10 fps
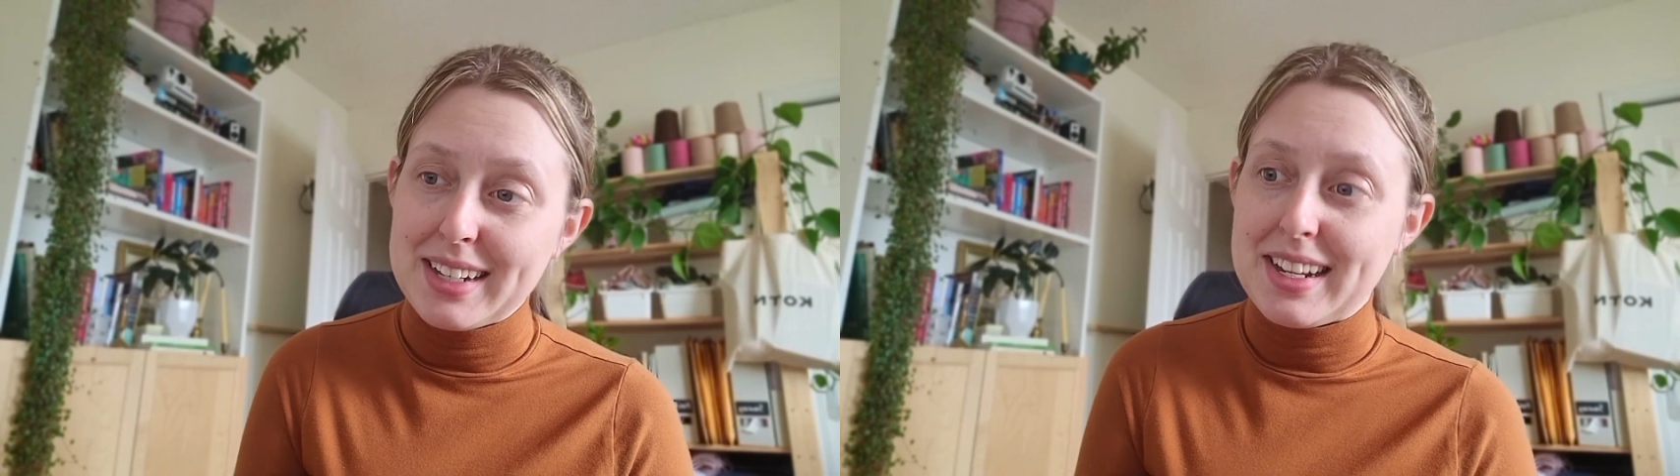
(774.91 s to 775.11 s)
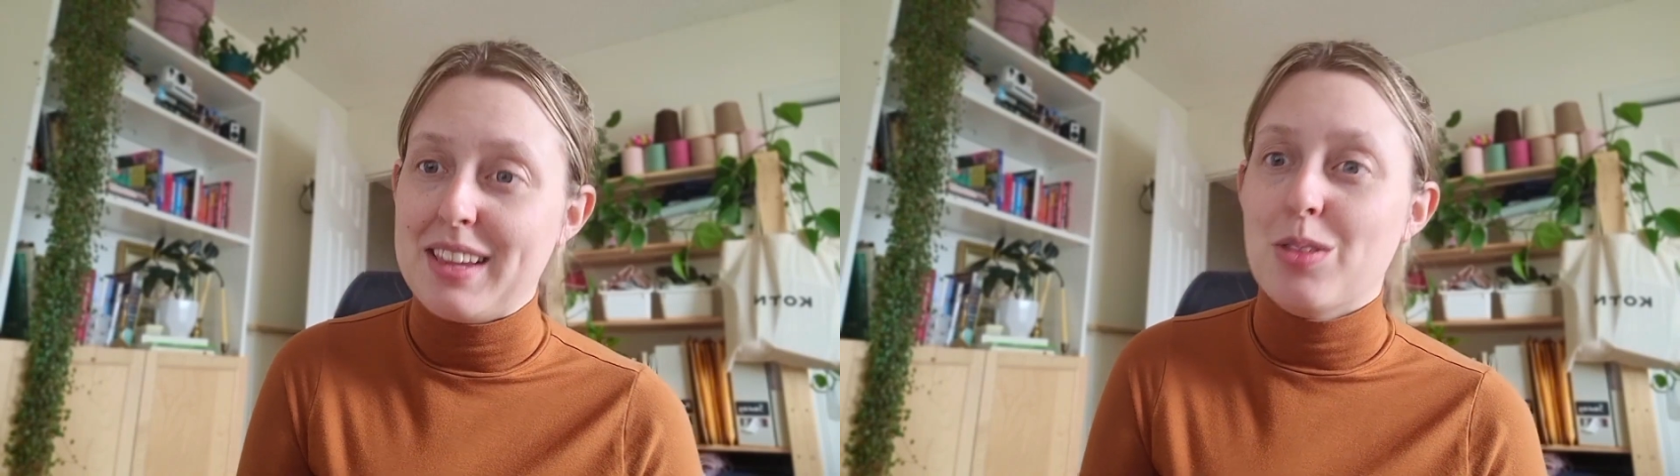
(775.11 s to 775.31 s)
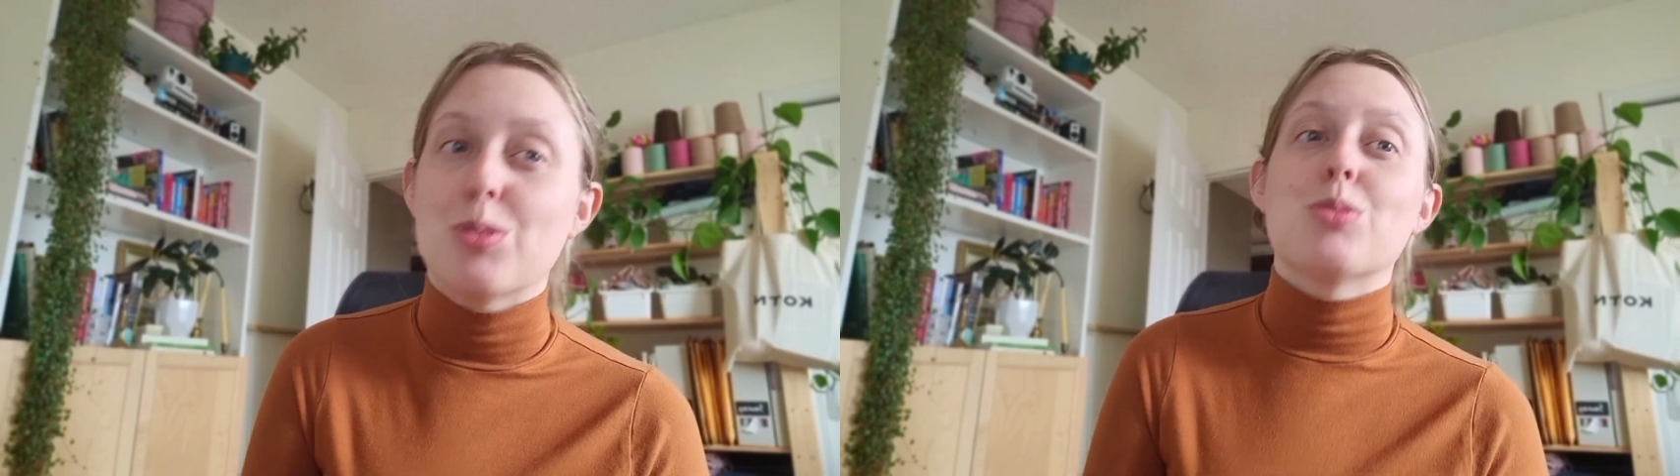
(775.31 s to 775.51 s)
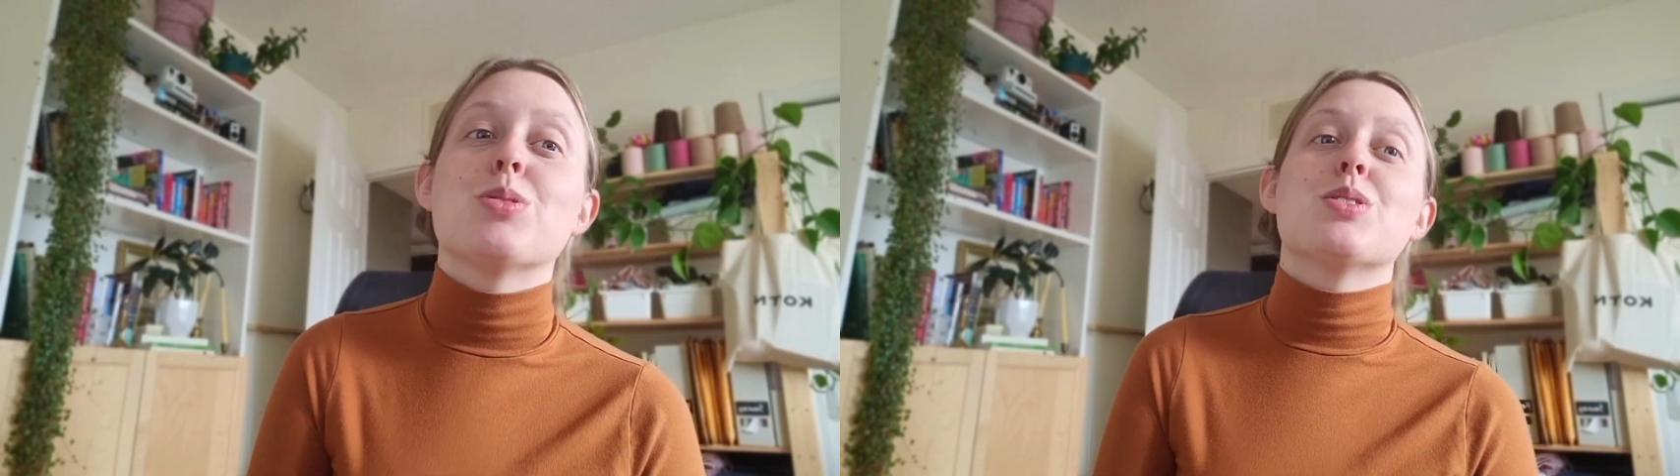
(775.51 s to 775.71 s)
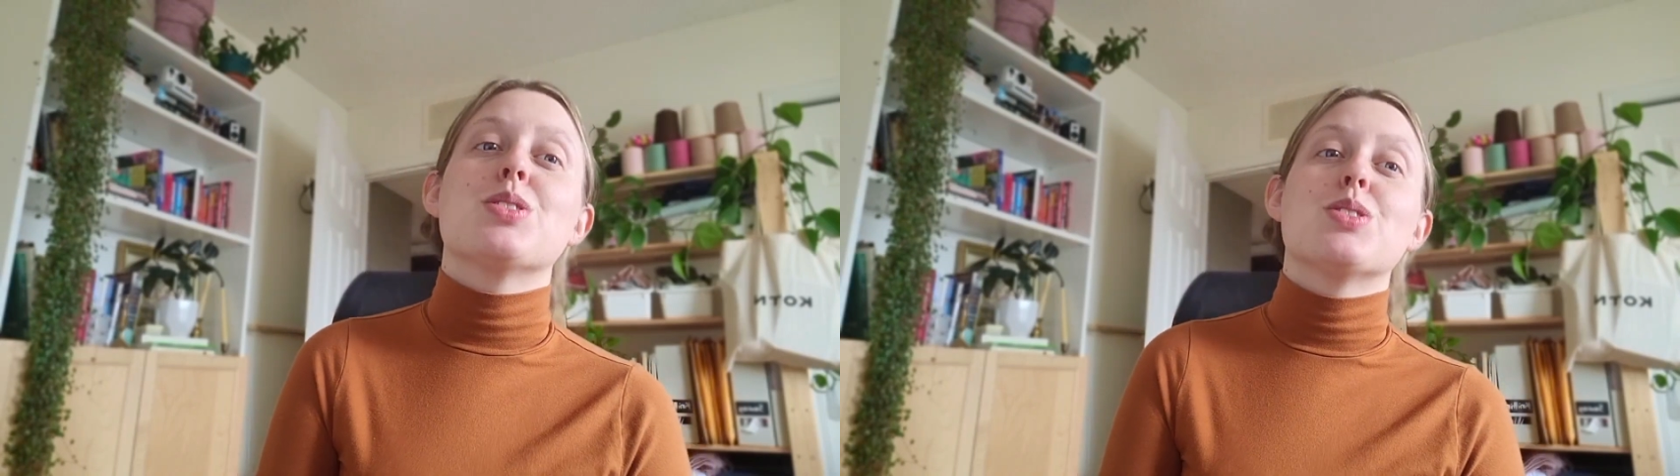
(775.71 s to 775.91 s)
and
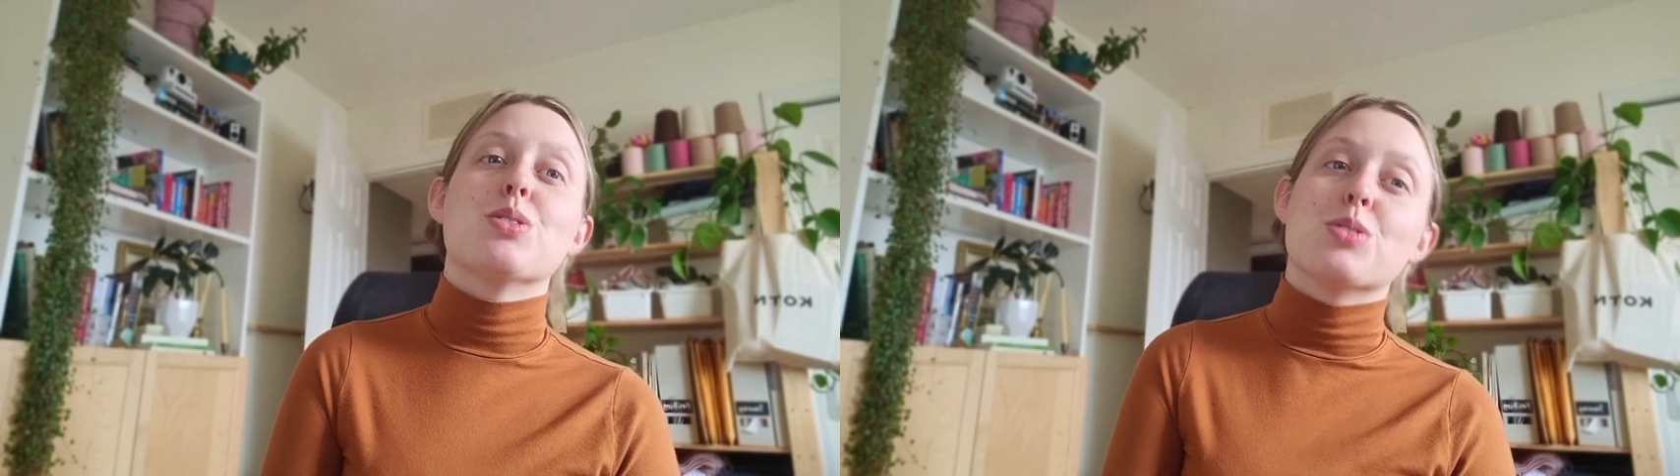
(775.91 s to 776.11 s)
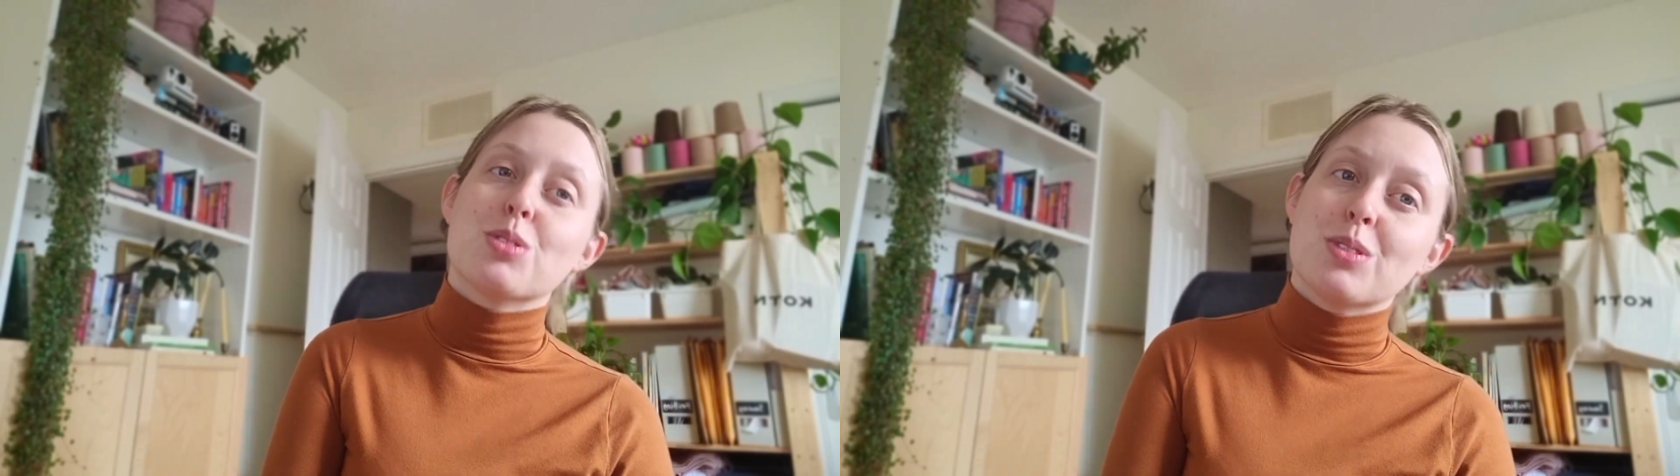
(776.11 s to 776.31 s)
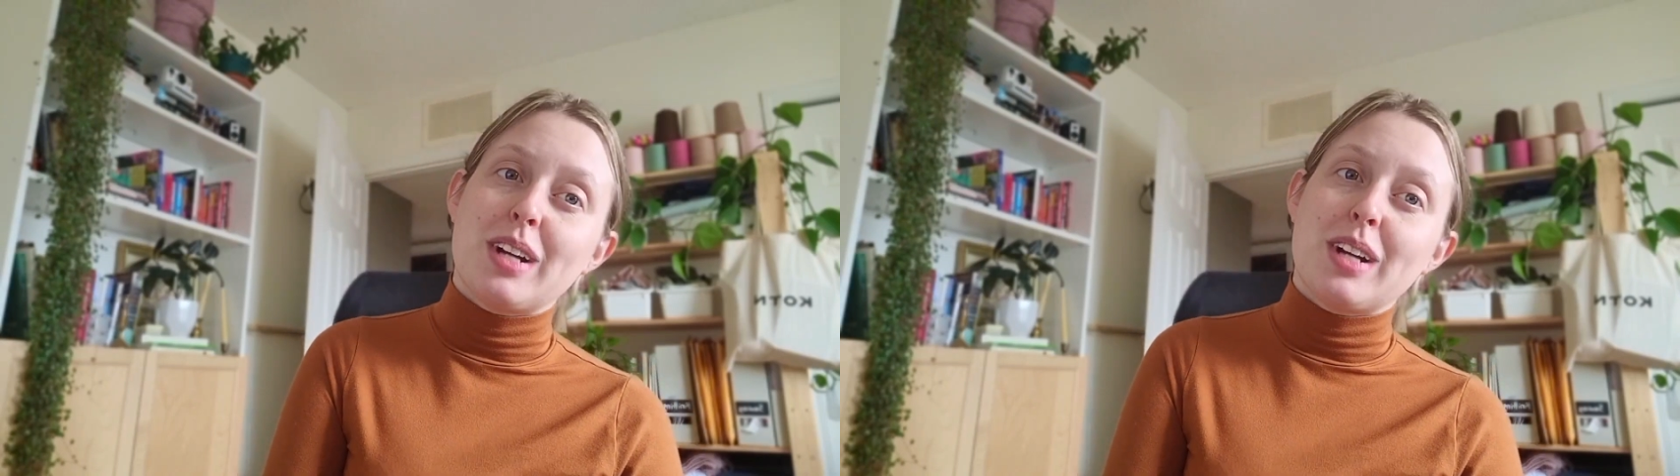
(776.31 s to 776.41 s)
those are